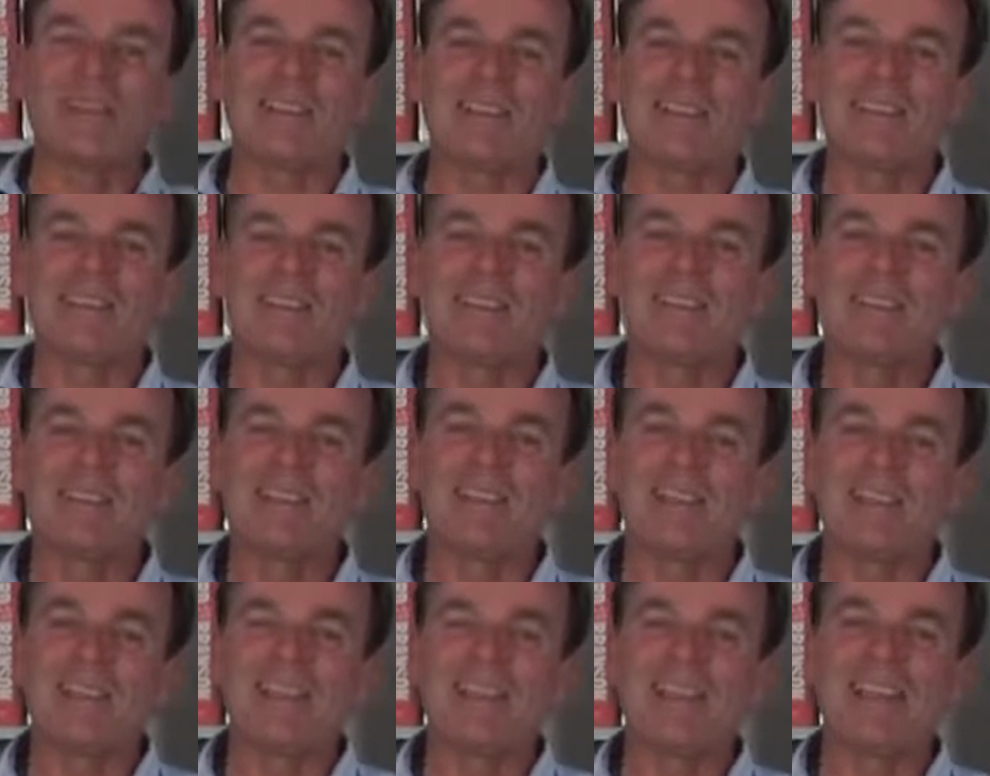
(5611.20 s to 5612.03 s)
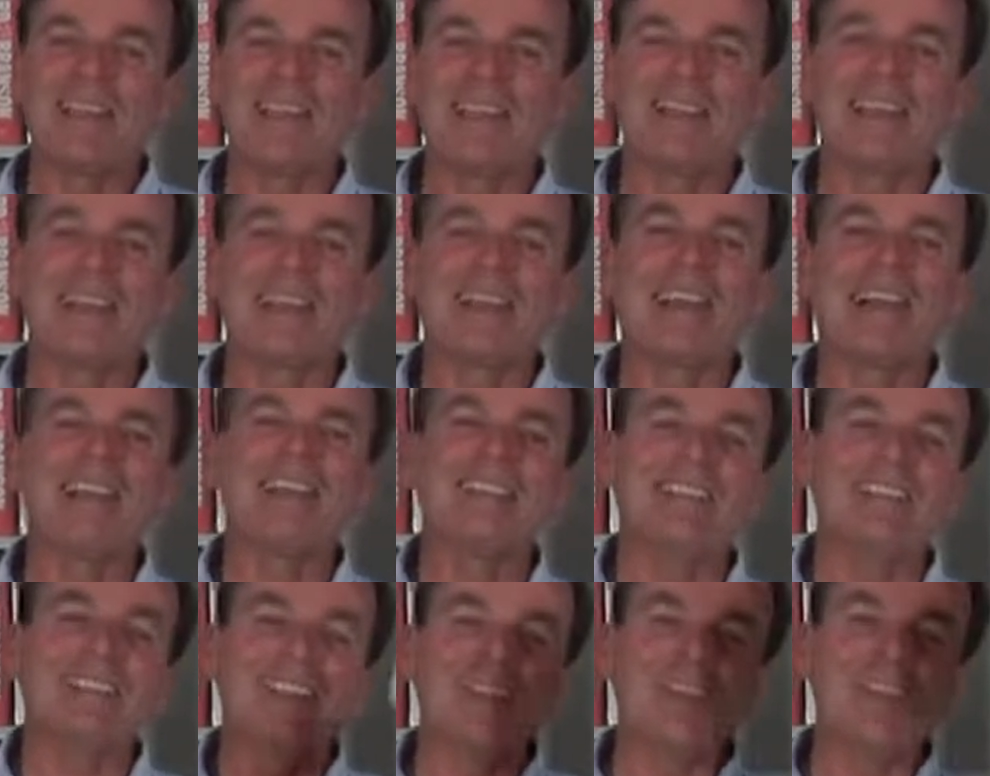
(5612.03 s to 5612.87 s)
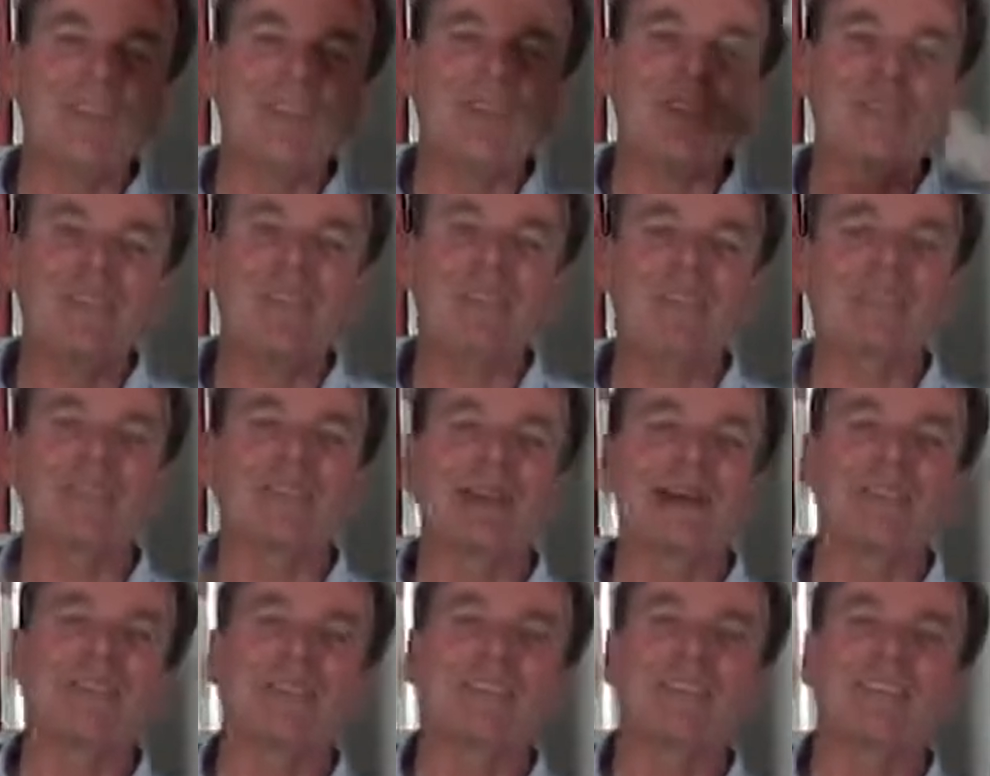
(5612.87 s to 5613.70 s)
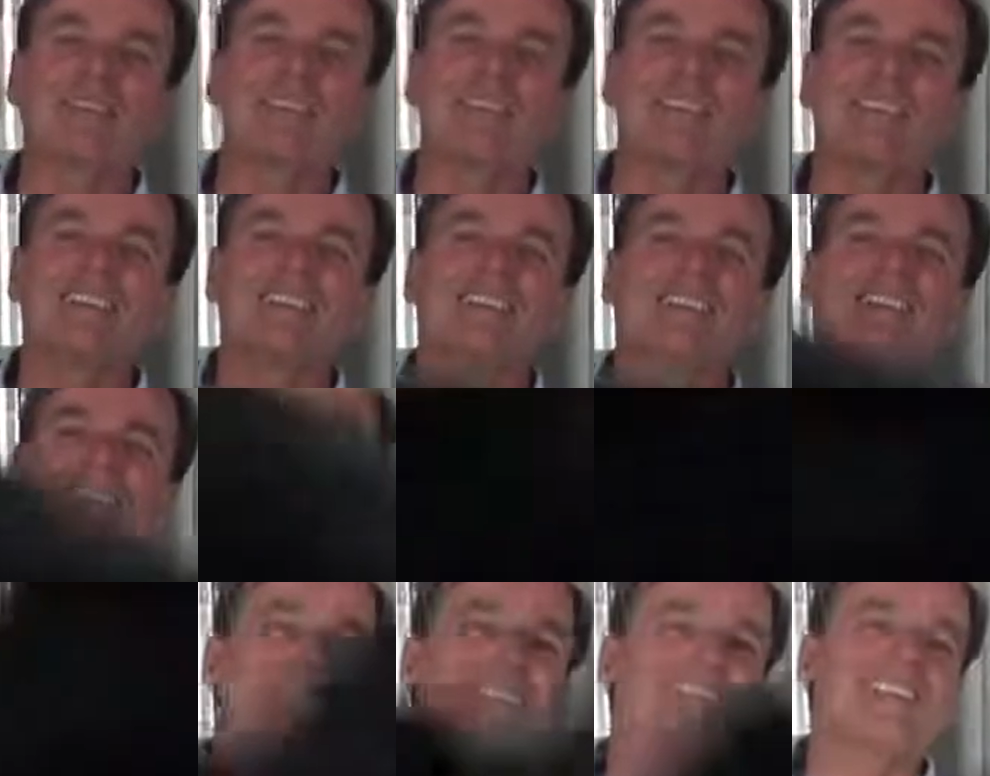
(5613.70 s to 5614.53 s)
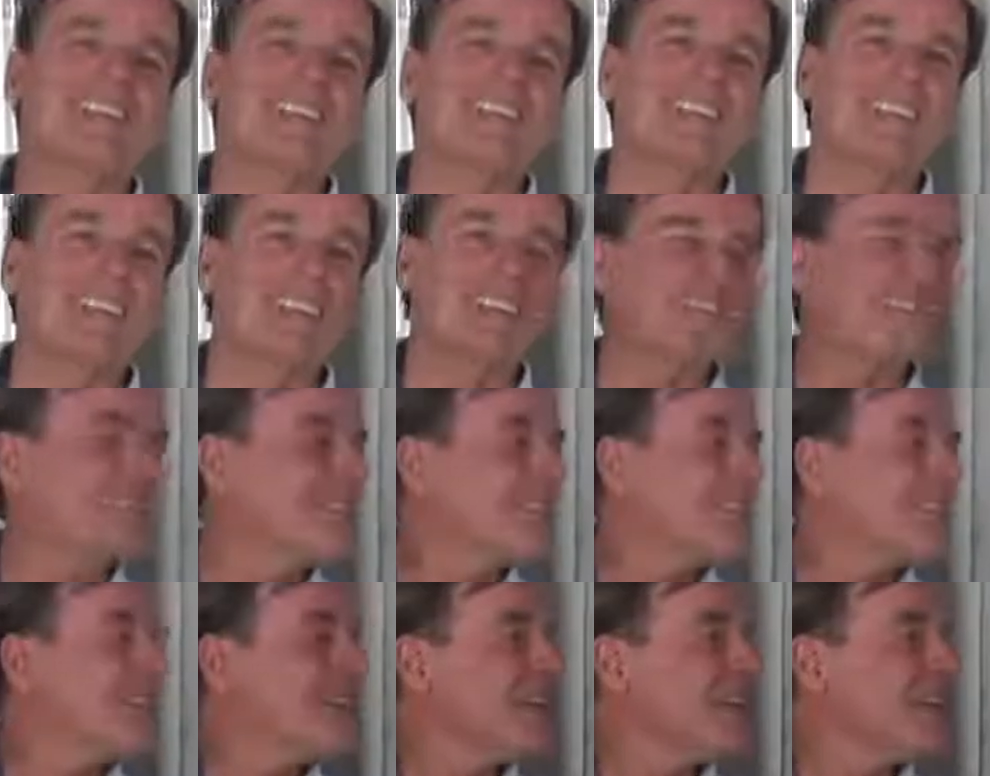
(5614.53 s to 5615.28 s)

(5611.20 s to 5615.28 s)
That's all right. Yeah, okay. Thank you very much for coming. I'll uh, see you later.